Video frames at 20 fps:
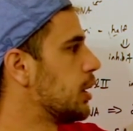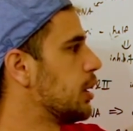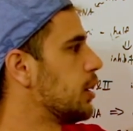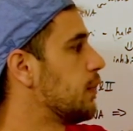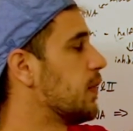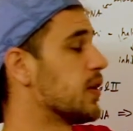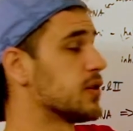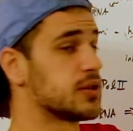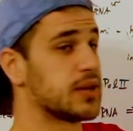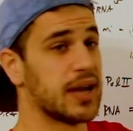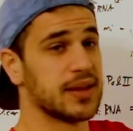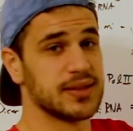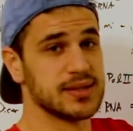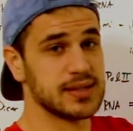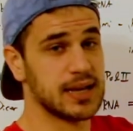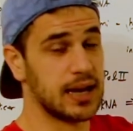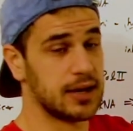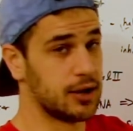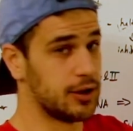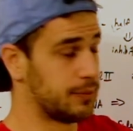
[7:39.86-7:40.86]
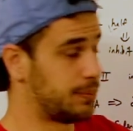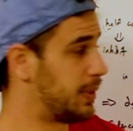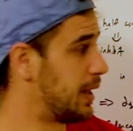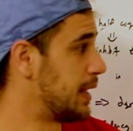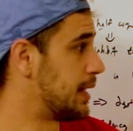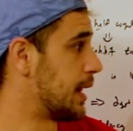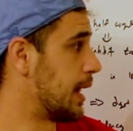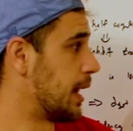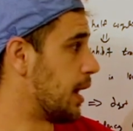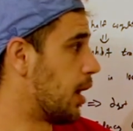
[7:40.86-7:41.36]
You've also got this guy called
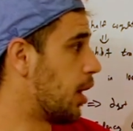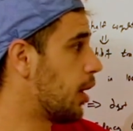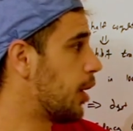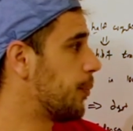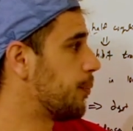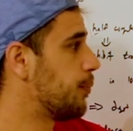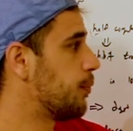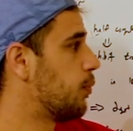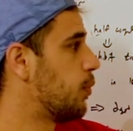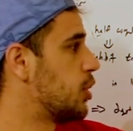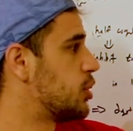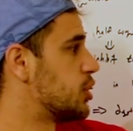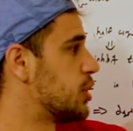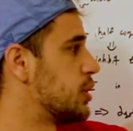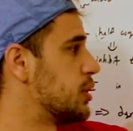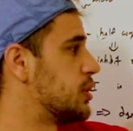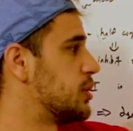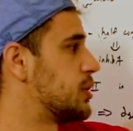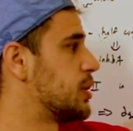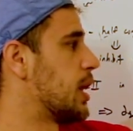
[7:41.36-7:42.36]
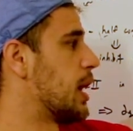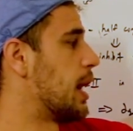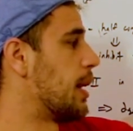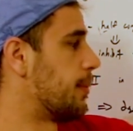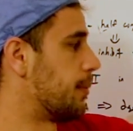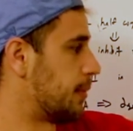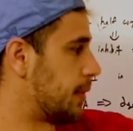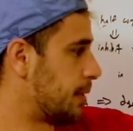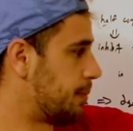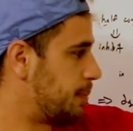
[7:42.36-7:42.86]
PKR, which is
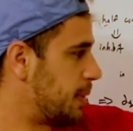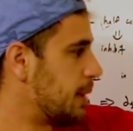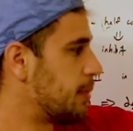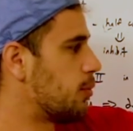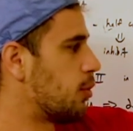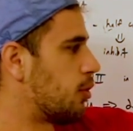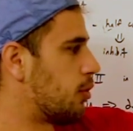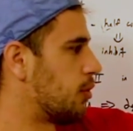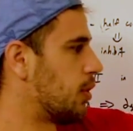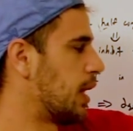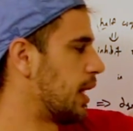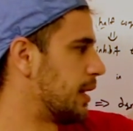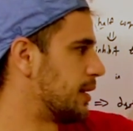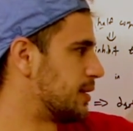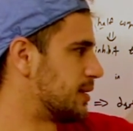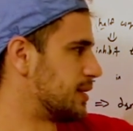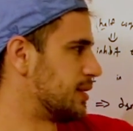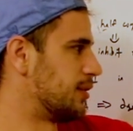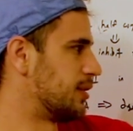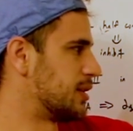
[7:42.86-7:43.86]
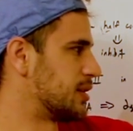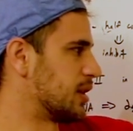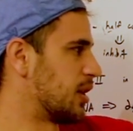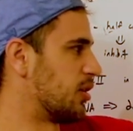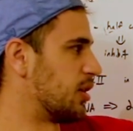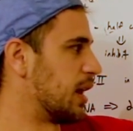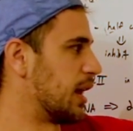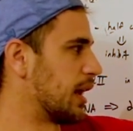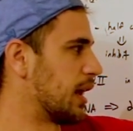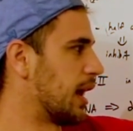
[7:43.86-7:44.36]
a bit more related to this
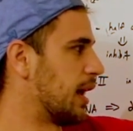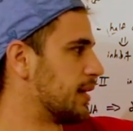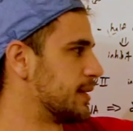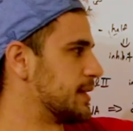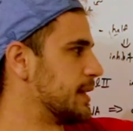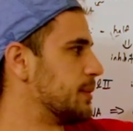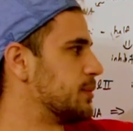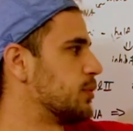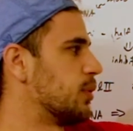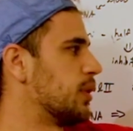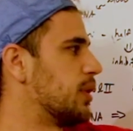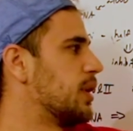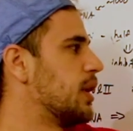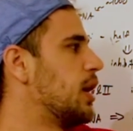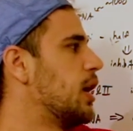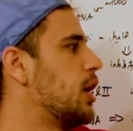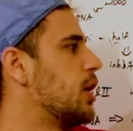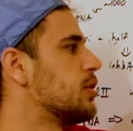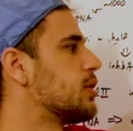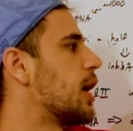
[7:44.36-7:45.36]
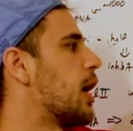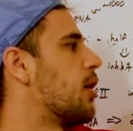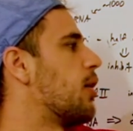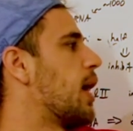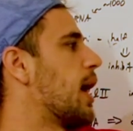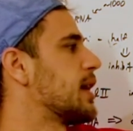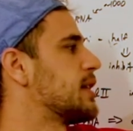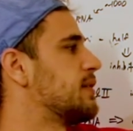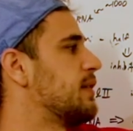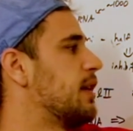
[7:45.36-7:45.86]
RNA concept, that are
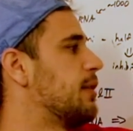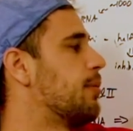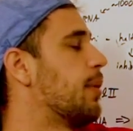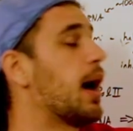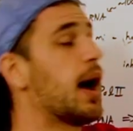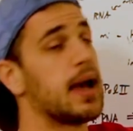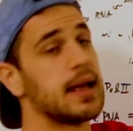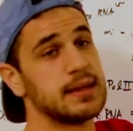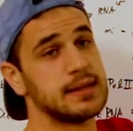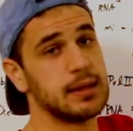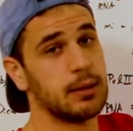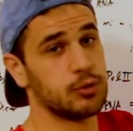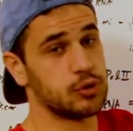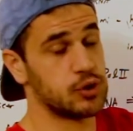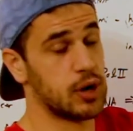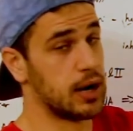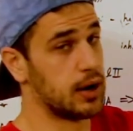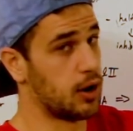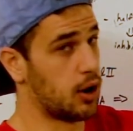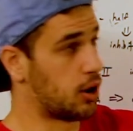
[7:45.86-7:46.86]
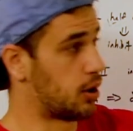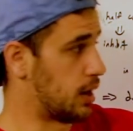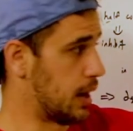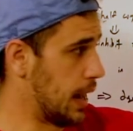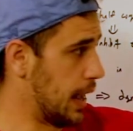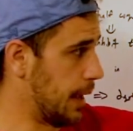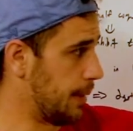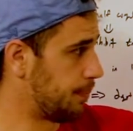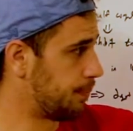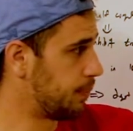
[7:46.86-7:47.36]
activated by double-stranded
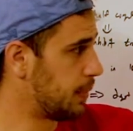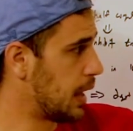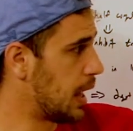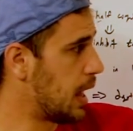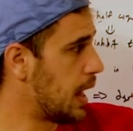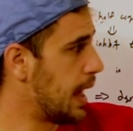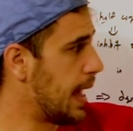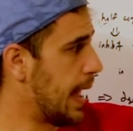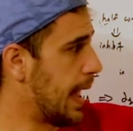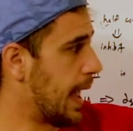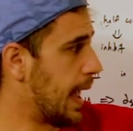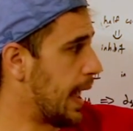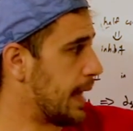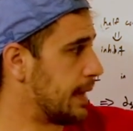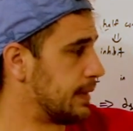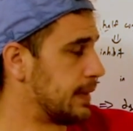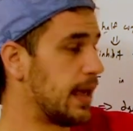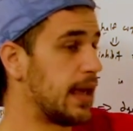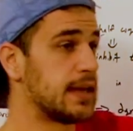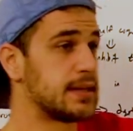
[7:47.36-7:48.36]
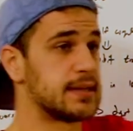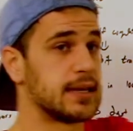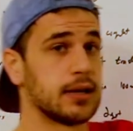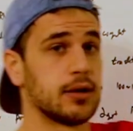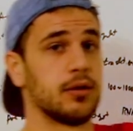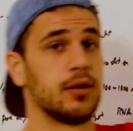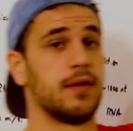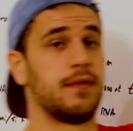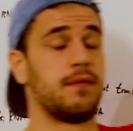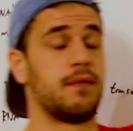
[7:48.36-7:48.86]
RNA. And they
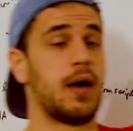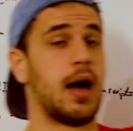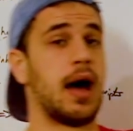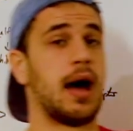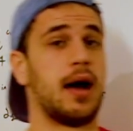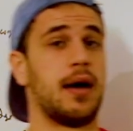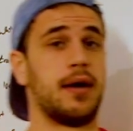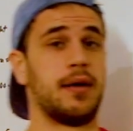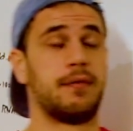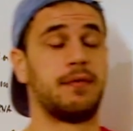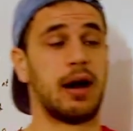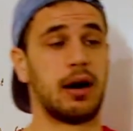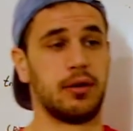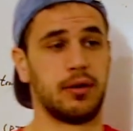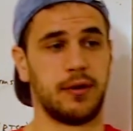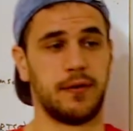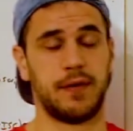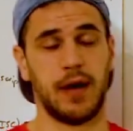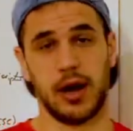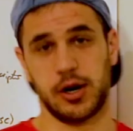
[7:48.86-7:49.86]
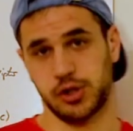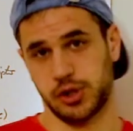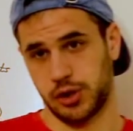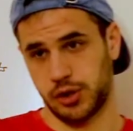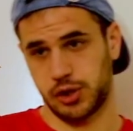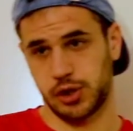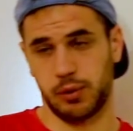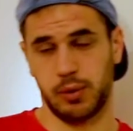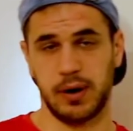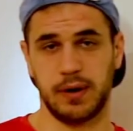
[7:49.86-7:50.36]
signal viral infection.
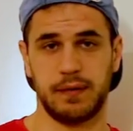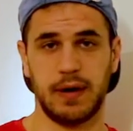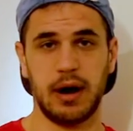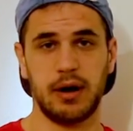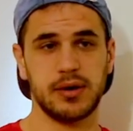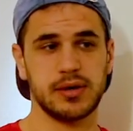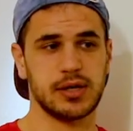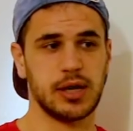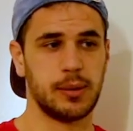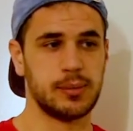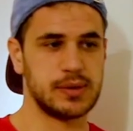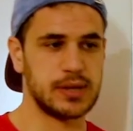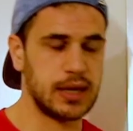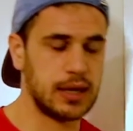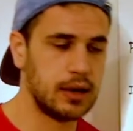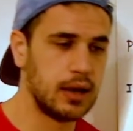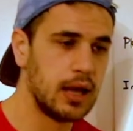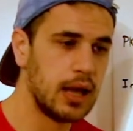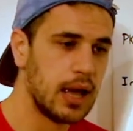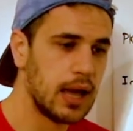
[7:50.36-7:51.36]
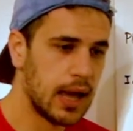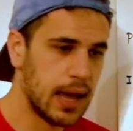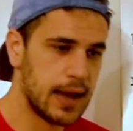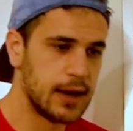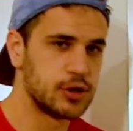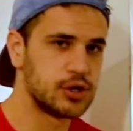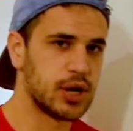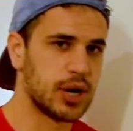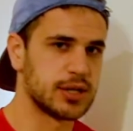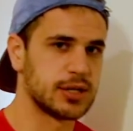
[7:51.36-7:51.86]
So when a virus comes in, it
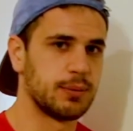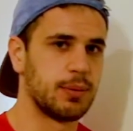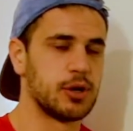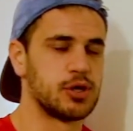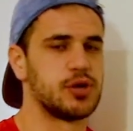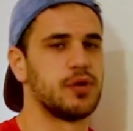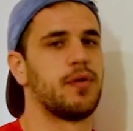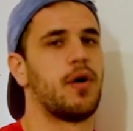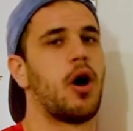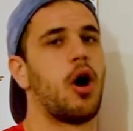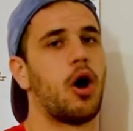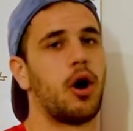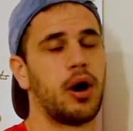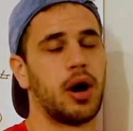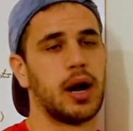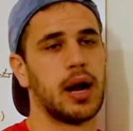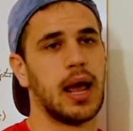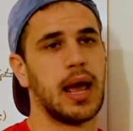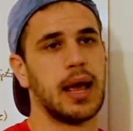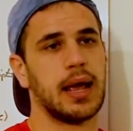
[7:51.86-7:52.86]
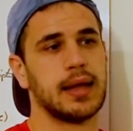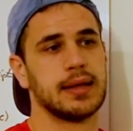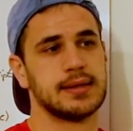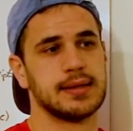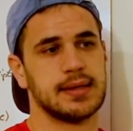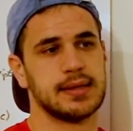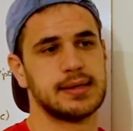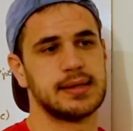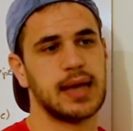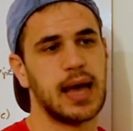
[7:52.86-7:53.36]
injects a bunch of RNA
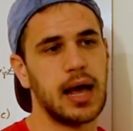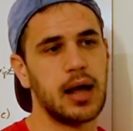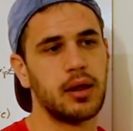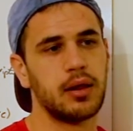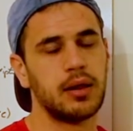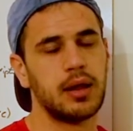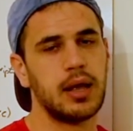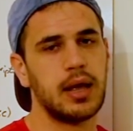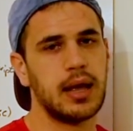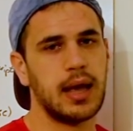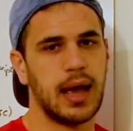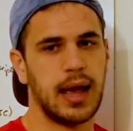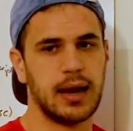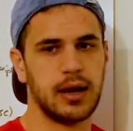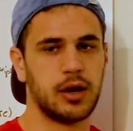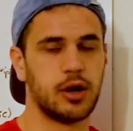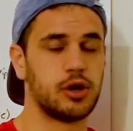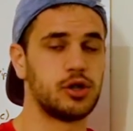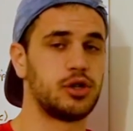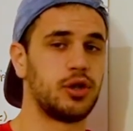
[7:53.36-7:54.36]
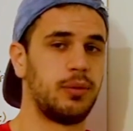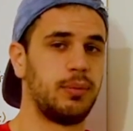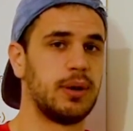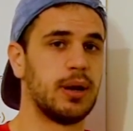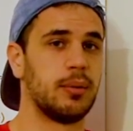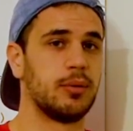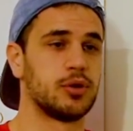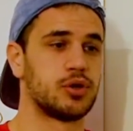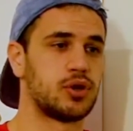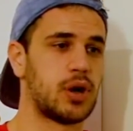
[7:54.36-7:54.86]
into the cell, and it can usually be
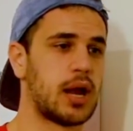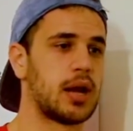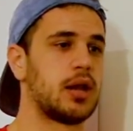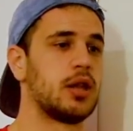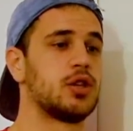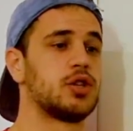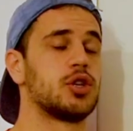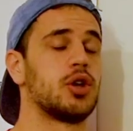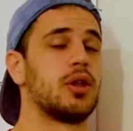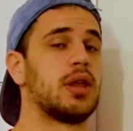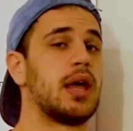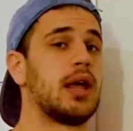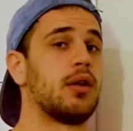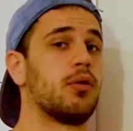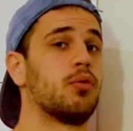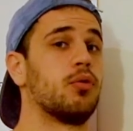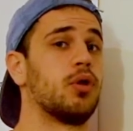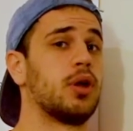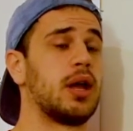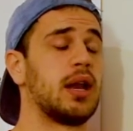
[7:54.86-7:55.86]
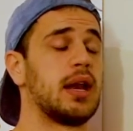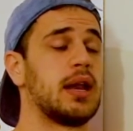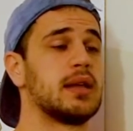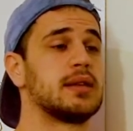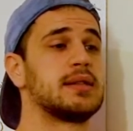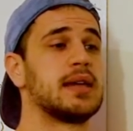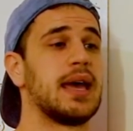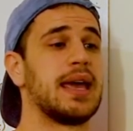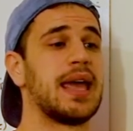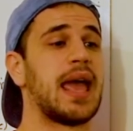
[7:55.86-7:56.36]
double-stranded, so then it will
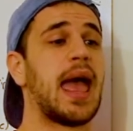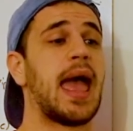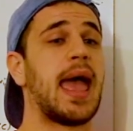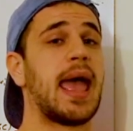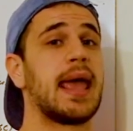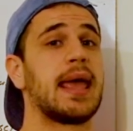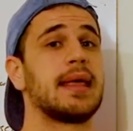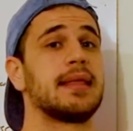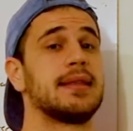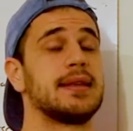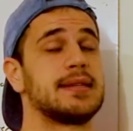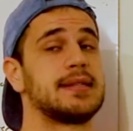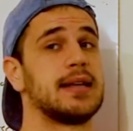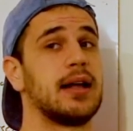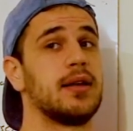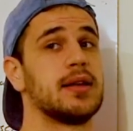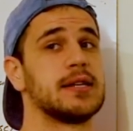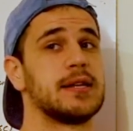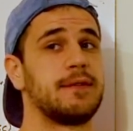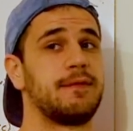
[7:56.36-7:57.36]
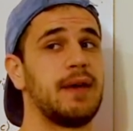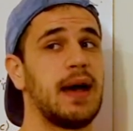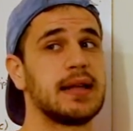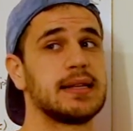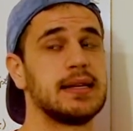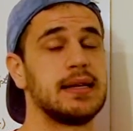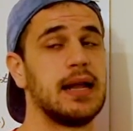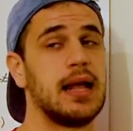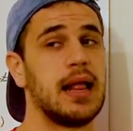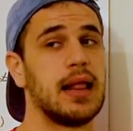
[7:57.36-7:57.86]
say, hey, this cell is
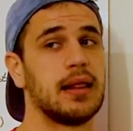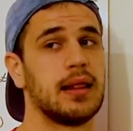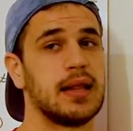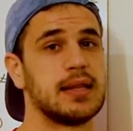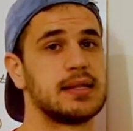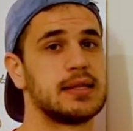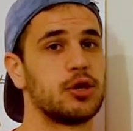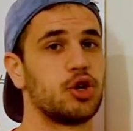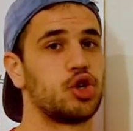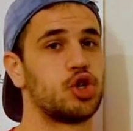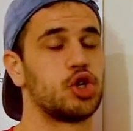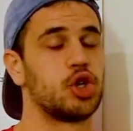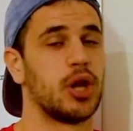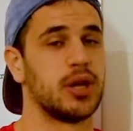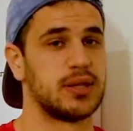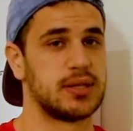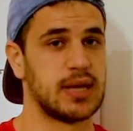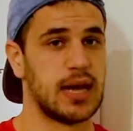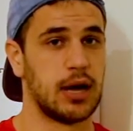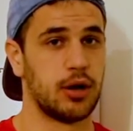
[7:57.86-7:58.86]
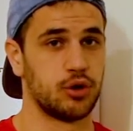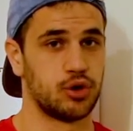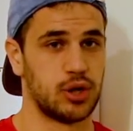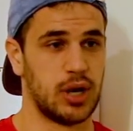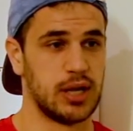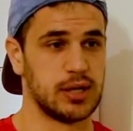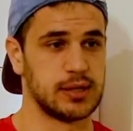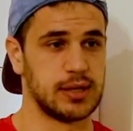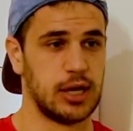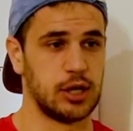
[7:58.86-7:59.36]
infected, let's shut down
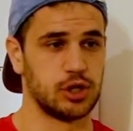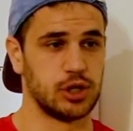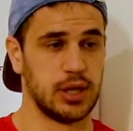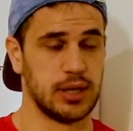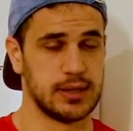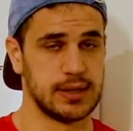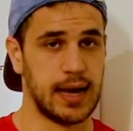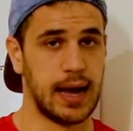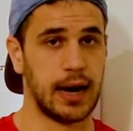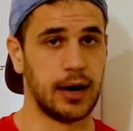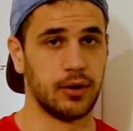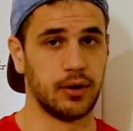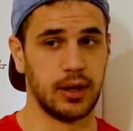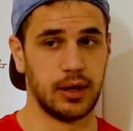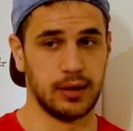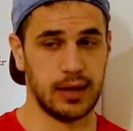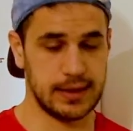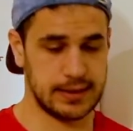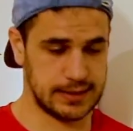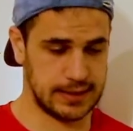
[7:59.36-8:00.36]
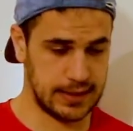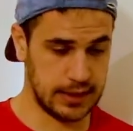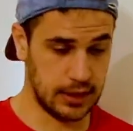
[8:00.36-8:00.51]
translation entirely, let's